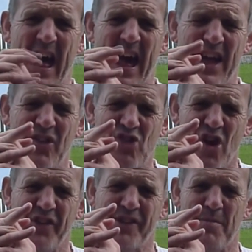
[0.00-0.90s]
I
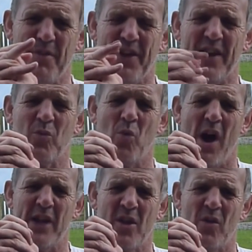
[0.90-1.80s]
enjoyed some of it. What
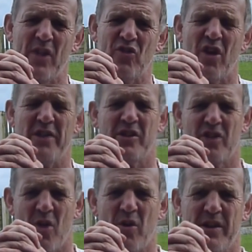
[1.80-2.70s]
I don't enjoy is the
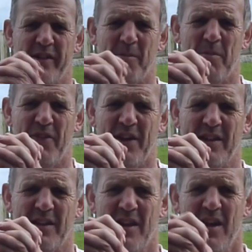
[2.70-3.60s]
tokenism of it.